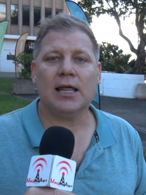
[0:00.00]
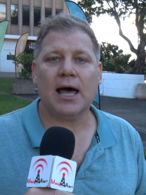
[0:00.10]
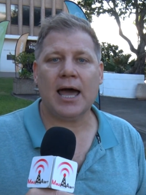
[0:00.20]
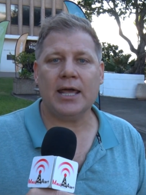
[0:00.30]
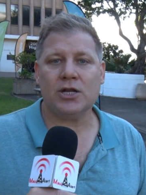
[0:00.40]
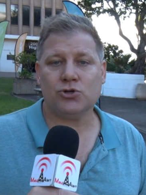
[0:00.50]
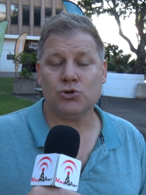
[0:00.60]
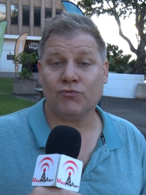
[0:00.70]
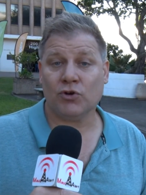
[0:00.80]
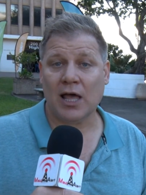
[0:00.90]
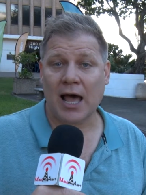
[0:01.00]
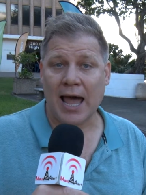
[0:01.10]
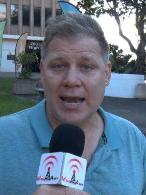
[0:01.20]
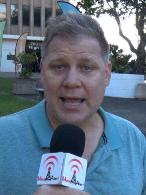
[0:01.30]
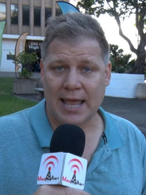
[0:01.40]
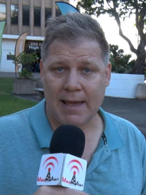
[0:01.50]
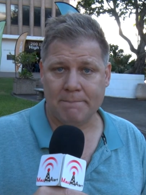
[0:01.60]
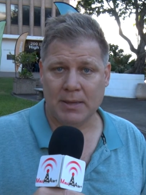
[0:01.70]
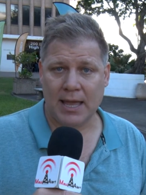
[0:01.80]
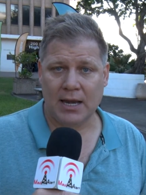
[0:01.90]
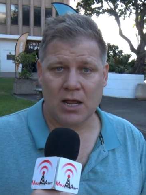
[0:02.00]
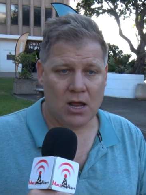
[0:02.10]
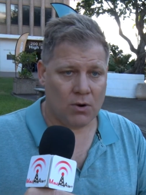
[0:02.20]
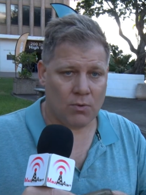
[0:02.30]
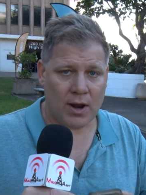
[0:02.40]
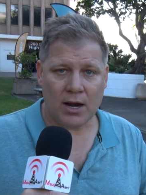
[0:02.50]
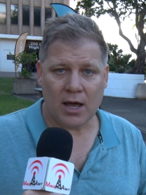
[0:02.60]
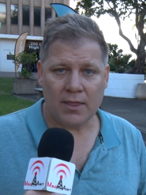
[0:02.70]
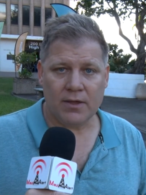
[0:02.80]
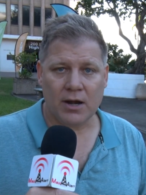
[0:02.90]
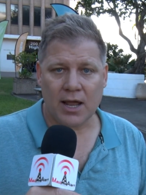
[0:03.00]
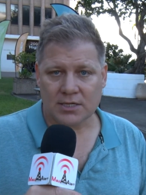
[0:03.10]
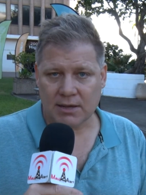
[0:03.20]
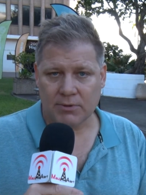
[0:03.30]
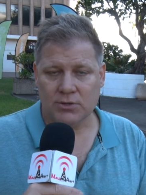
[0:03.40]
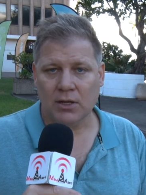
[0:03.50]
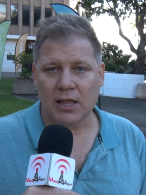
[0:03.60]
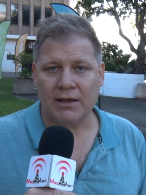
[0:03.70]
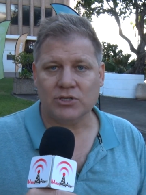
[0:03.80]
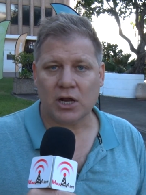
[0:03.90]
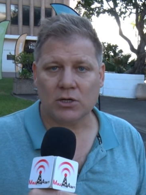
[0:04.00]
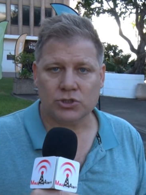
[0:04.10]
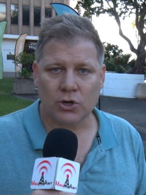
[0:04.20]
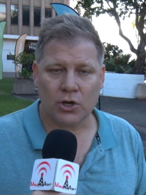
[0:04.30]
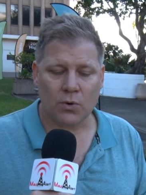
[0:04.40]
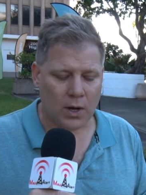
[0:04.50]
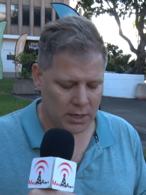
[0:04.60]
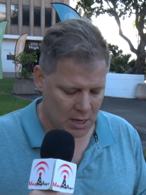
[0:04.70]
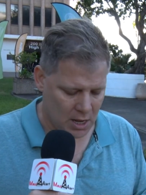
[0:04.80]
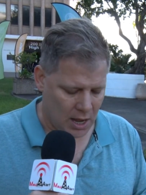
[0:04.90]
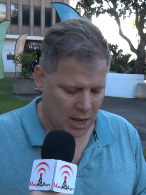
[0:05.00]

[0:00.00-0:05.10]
Lahaina Truth for Lahaina campaign right on there. Next time I do a live shot, I'll show you one.